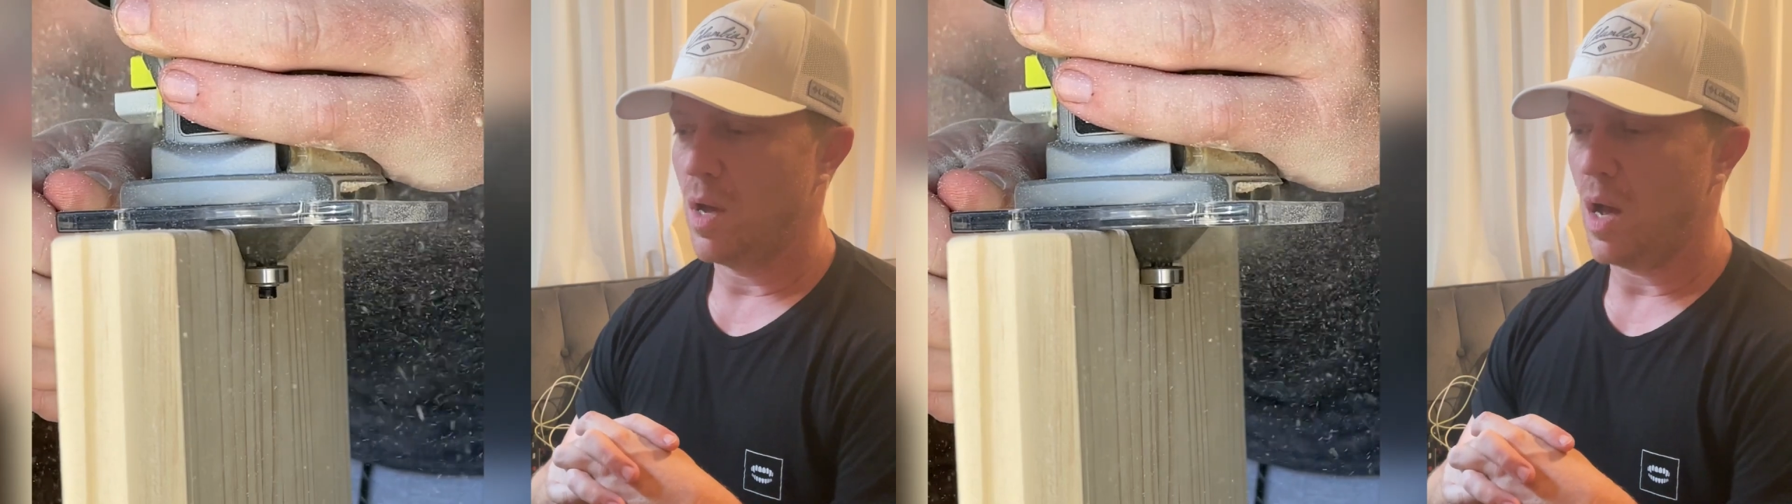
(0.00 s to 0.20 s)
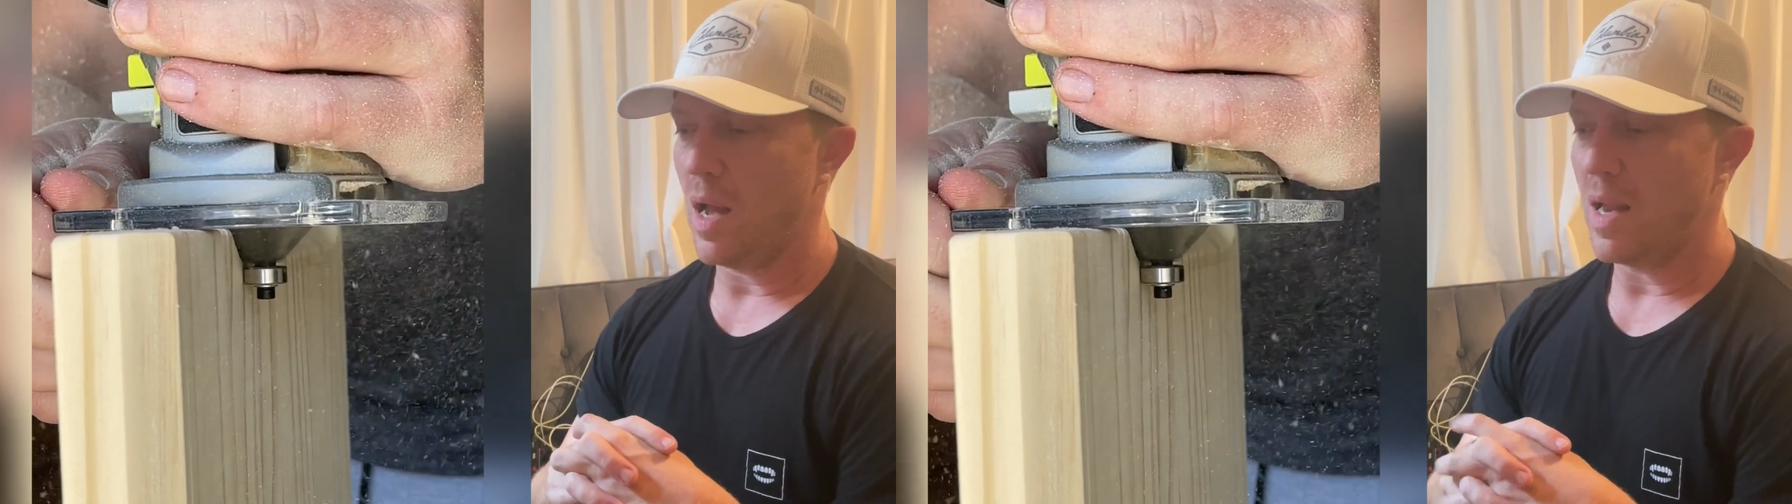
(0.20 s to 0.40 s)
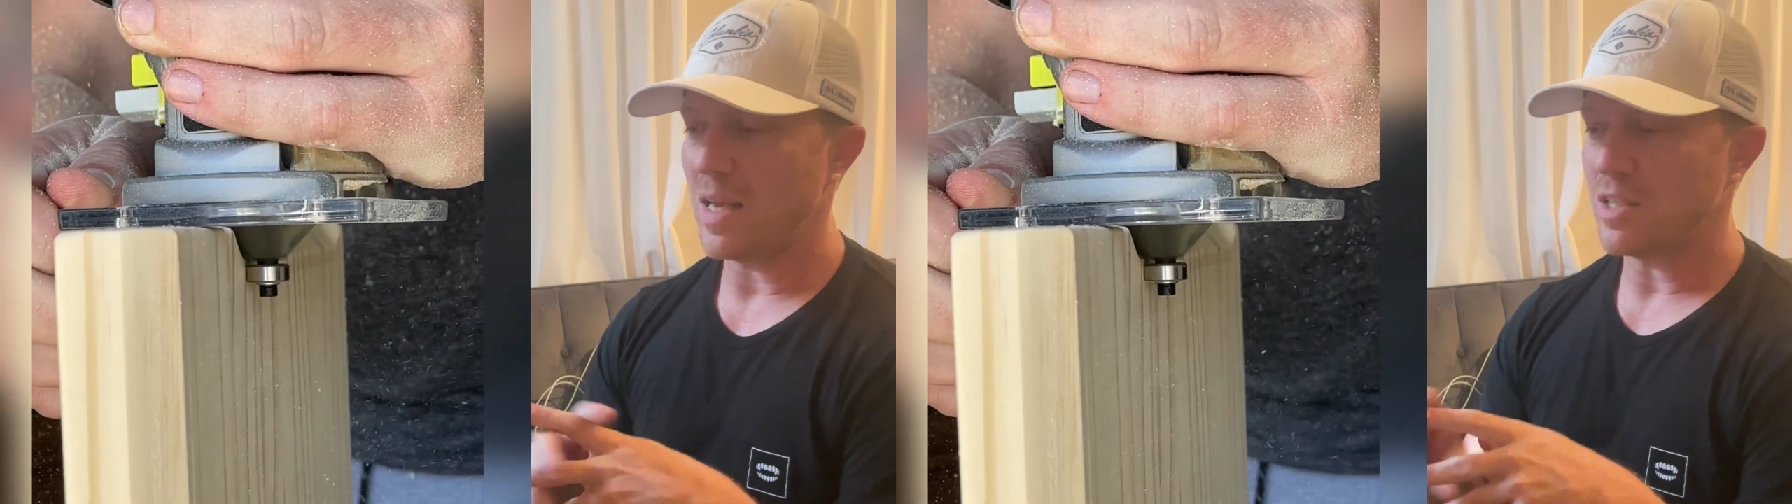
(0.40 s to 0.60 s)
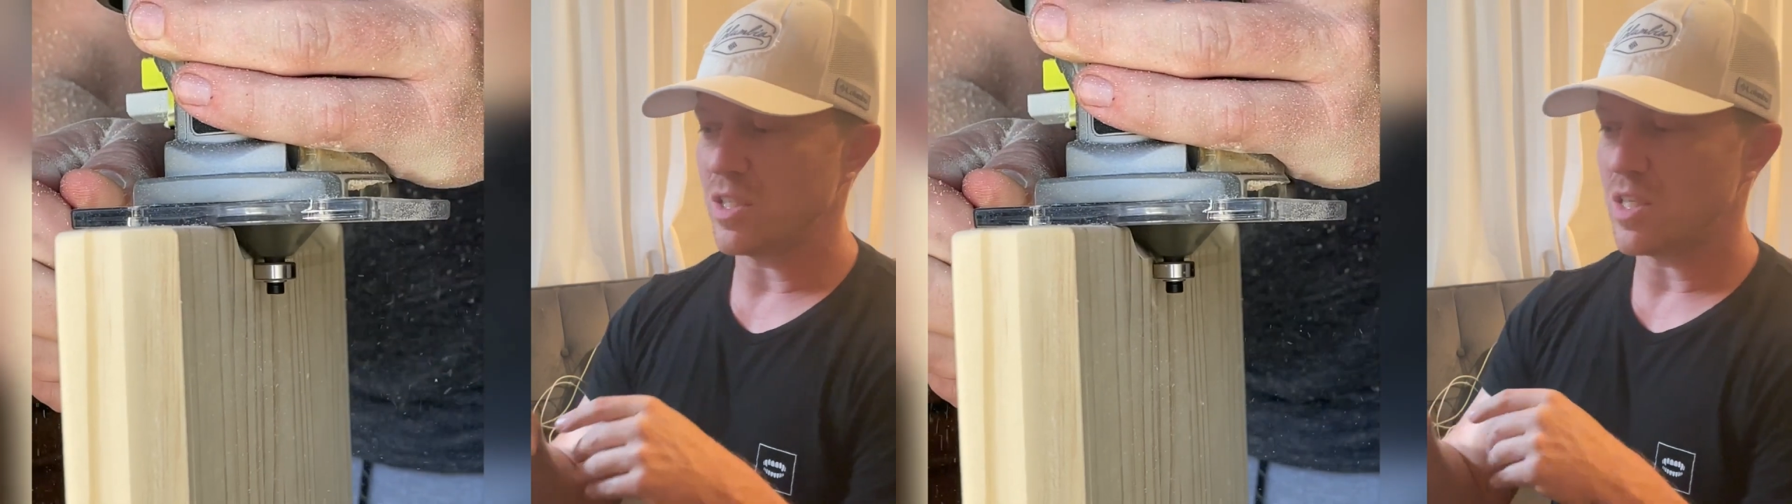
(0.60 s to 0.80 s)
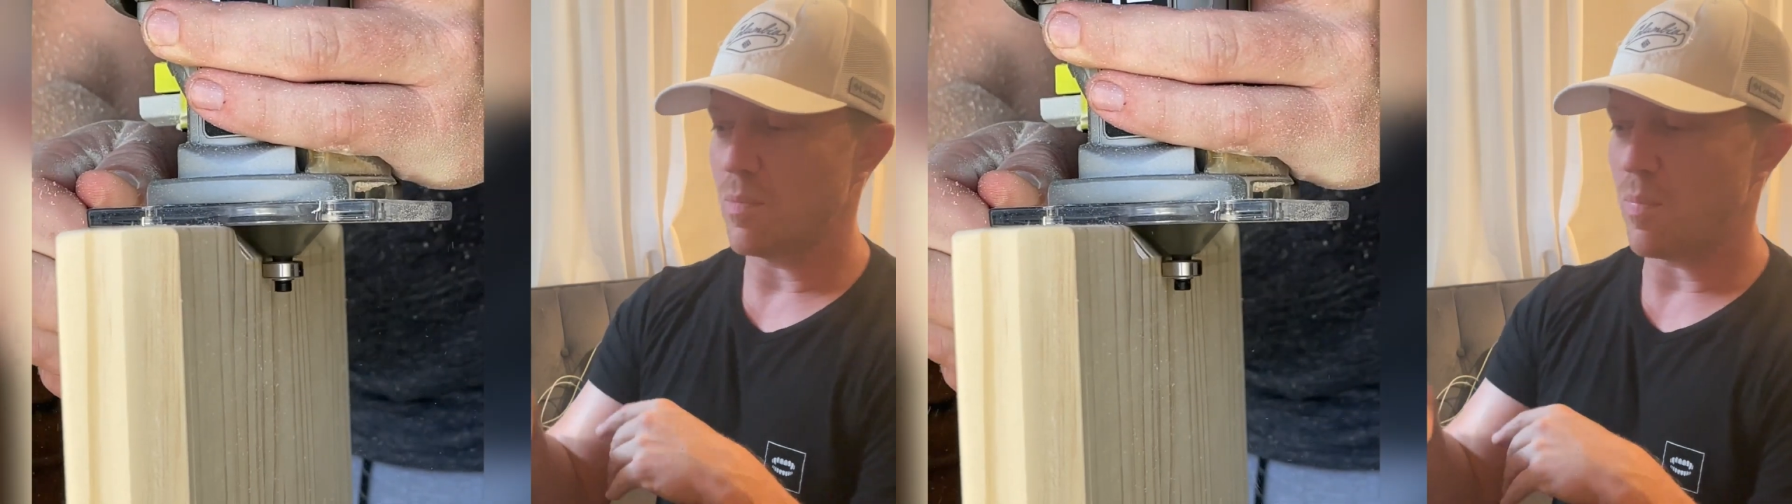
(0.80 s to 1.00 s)
And as you
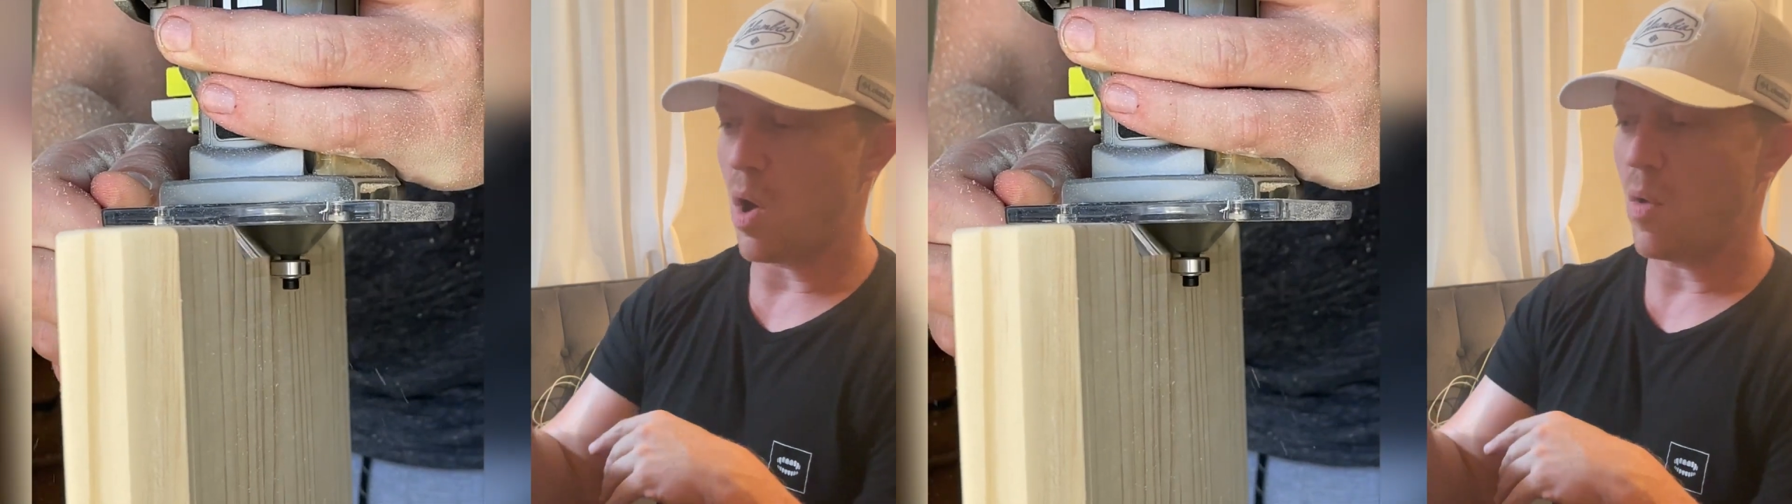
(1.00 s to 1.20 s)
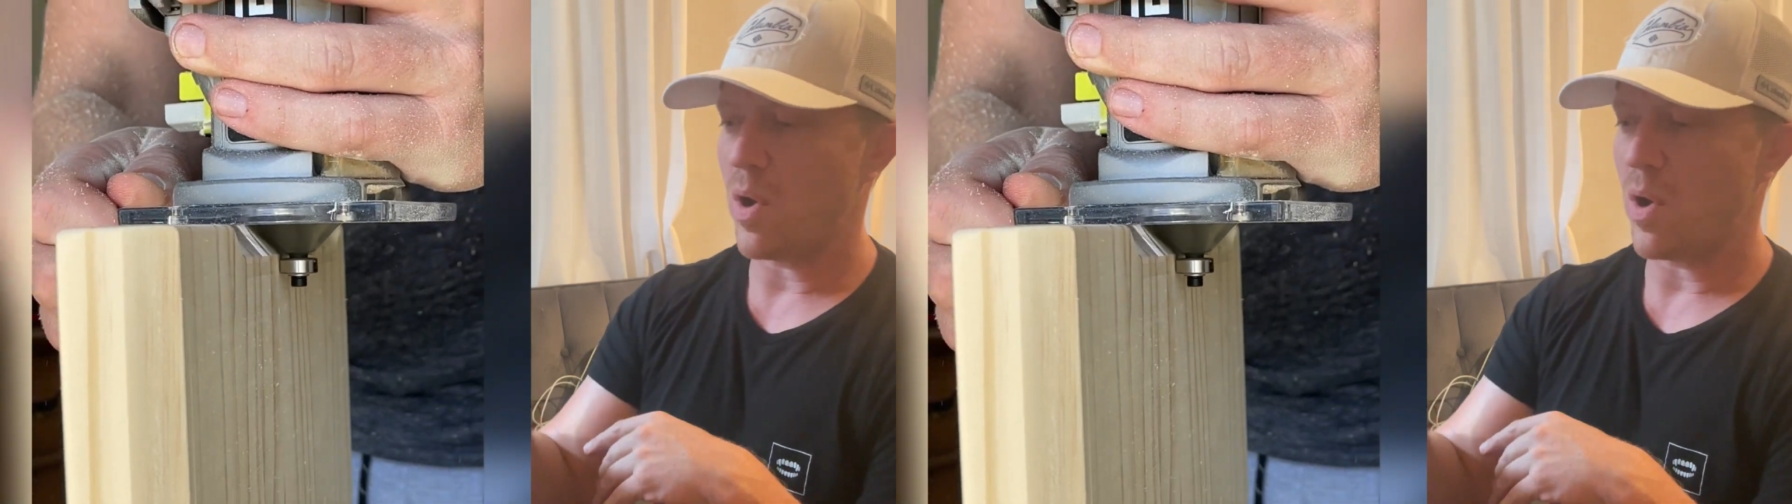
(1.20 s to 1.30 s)
can see, the ball